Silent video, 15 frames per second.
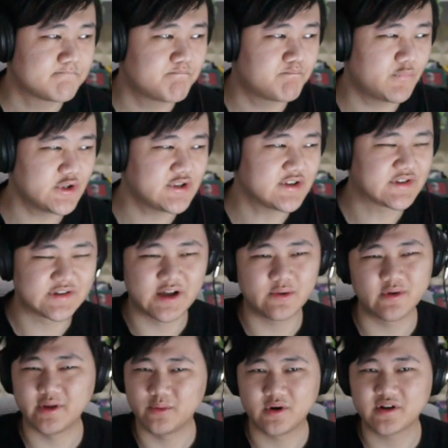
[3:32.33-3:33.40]
but it's also not
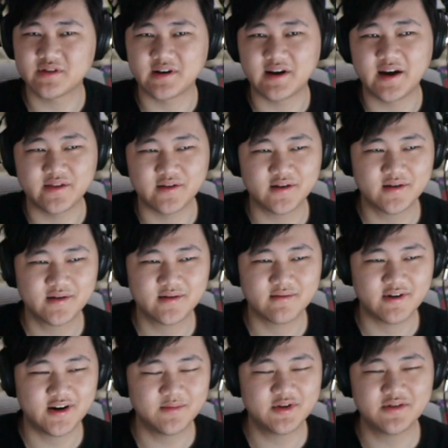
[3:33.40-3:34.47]
really worth it either,
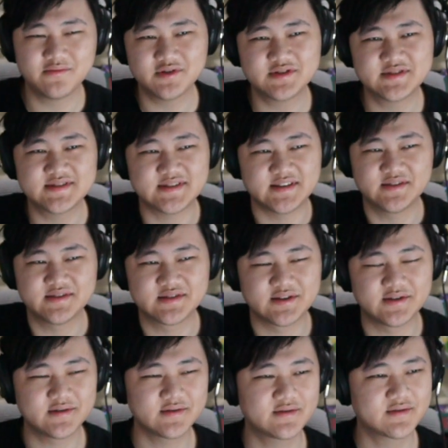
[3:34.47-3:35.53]
right? I mean, with Seal
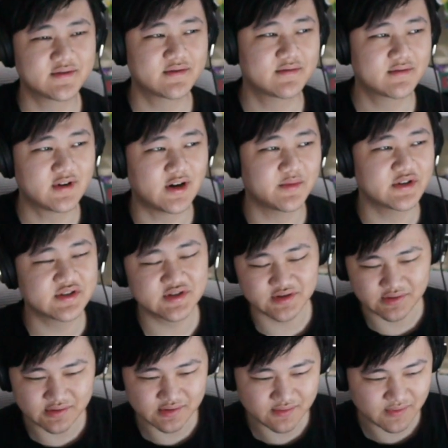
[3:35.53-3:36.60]
Zone coming
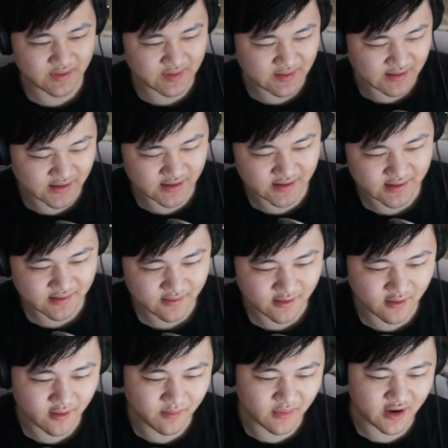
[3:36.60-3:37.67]
soon with uh,
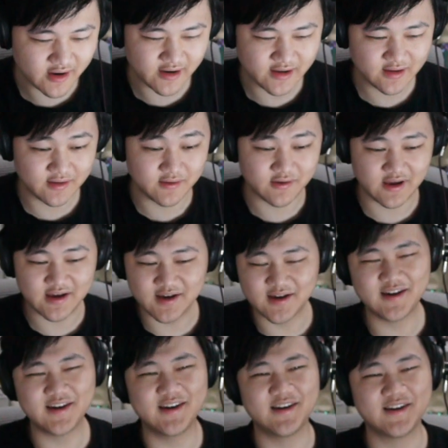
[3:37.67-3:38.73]
uh Marnie,
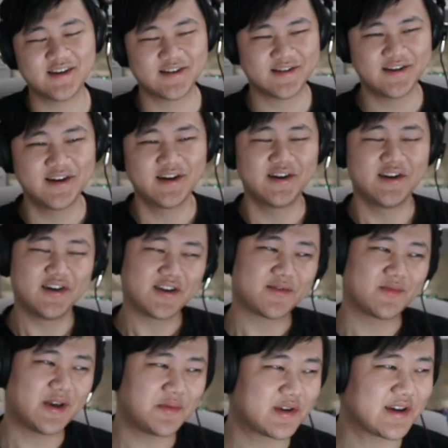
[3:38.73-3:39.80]
okay,
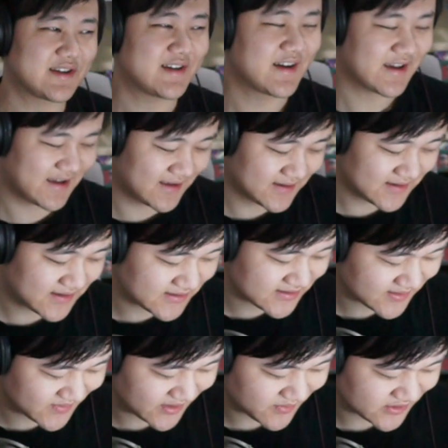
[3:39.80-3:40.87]
maybe get again get
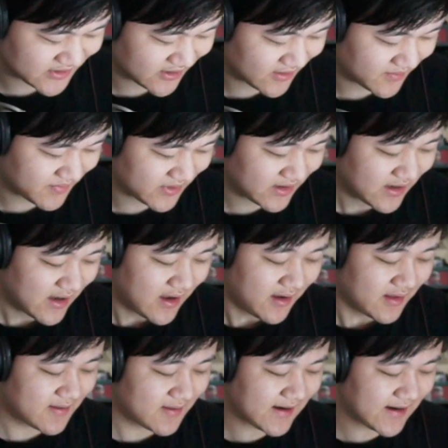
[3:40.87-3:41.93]
some numbers out of it. But
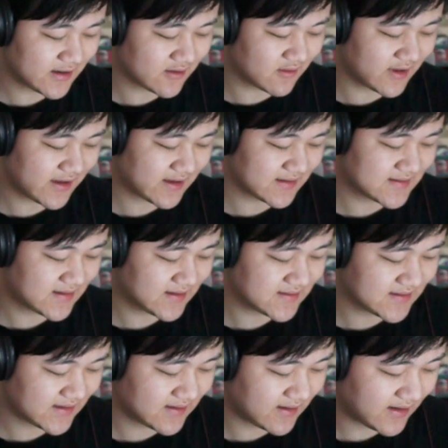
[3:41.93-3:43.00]
the thing I don't like is
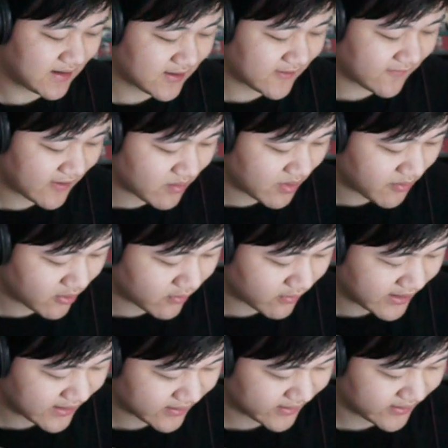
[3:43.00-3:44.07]
his innate, if I remember
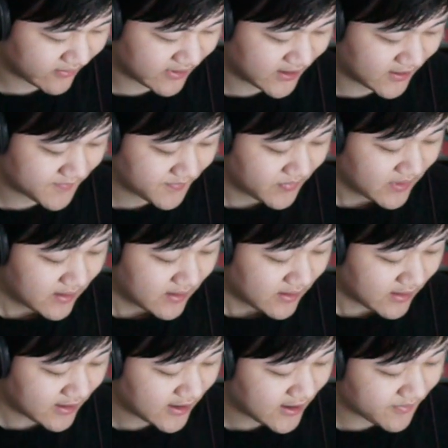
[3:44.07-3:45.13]
correctly, right?
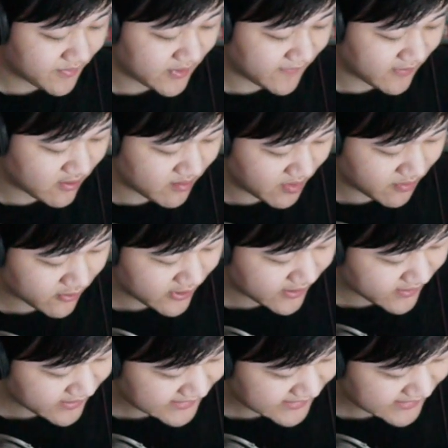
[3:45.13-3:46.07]
Um if I remember correctly,